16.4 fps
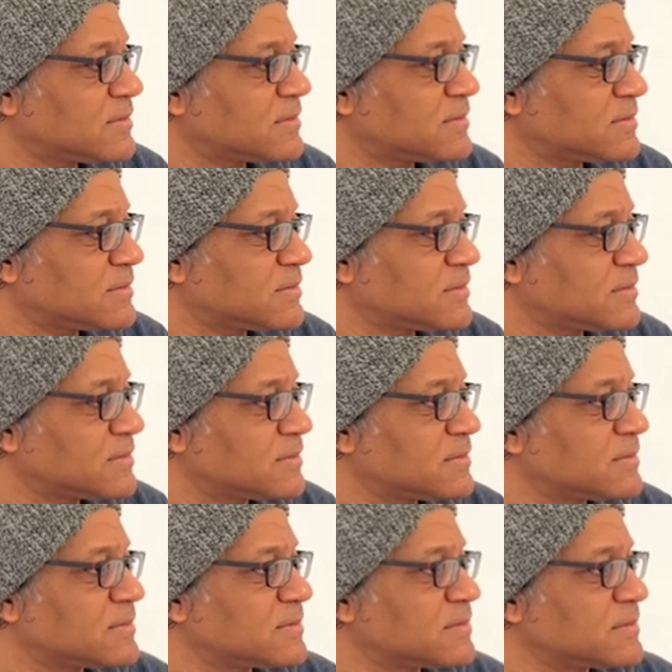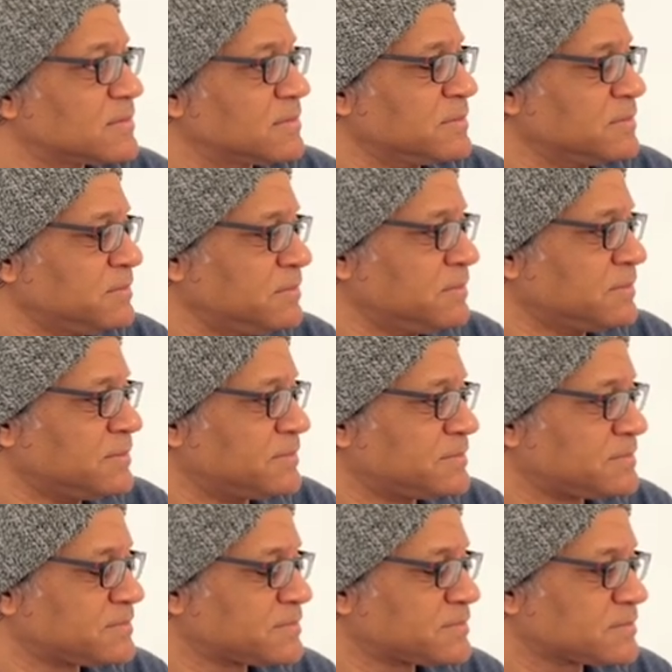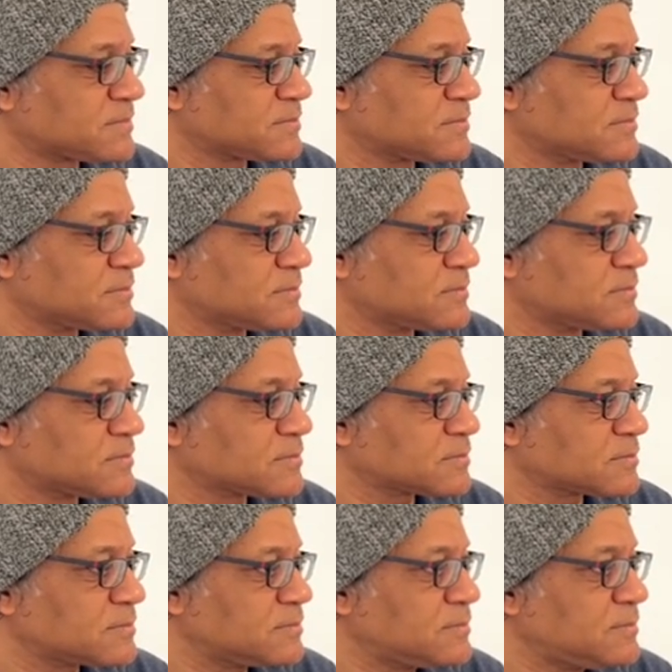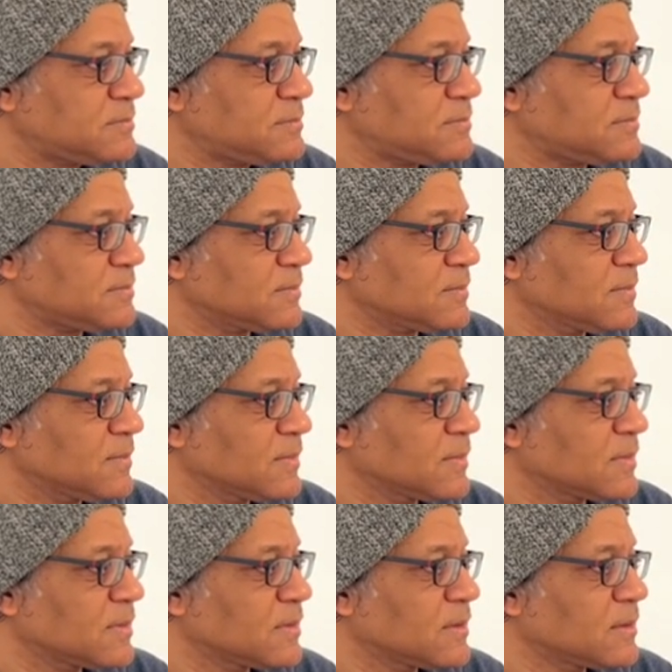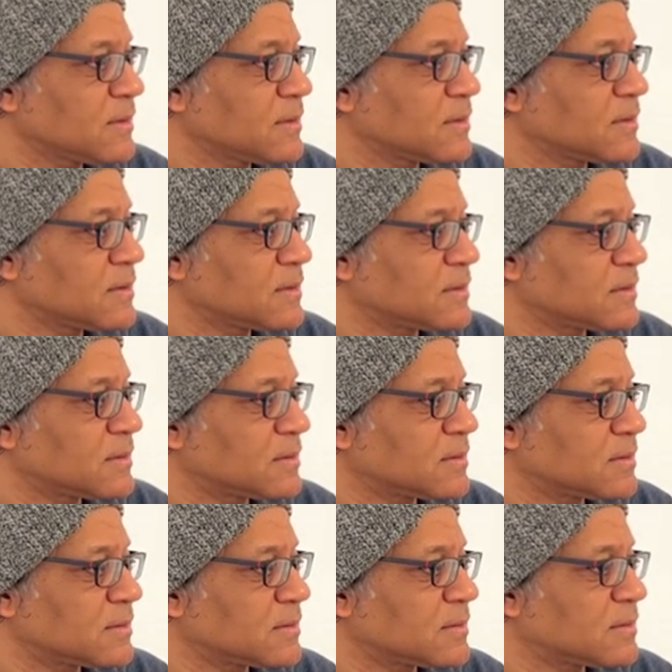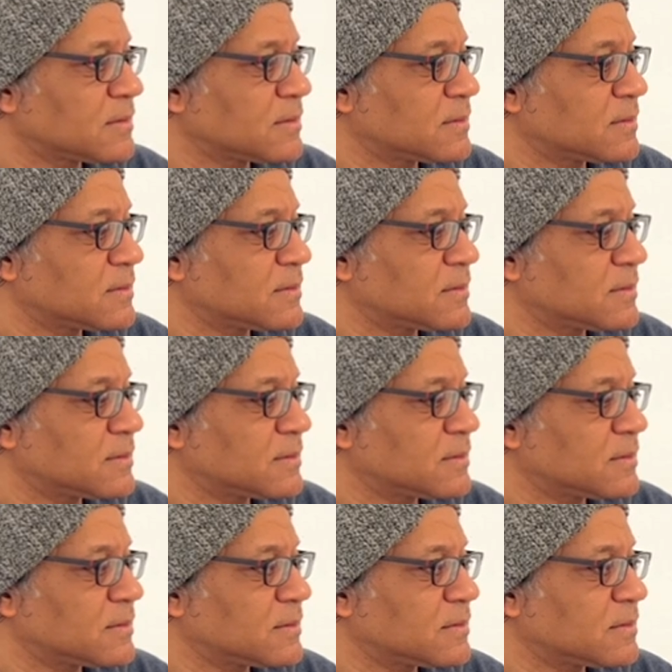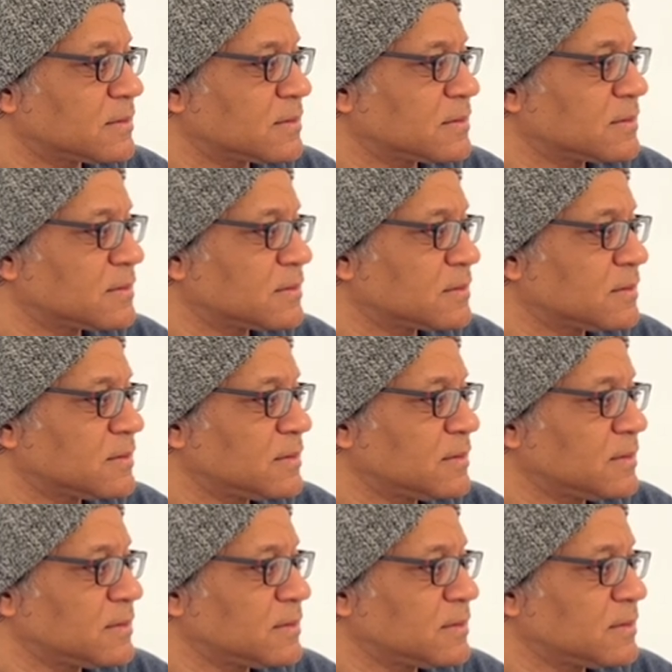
(silent)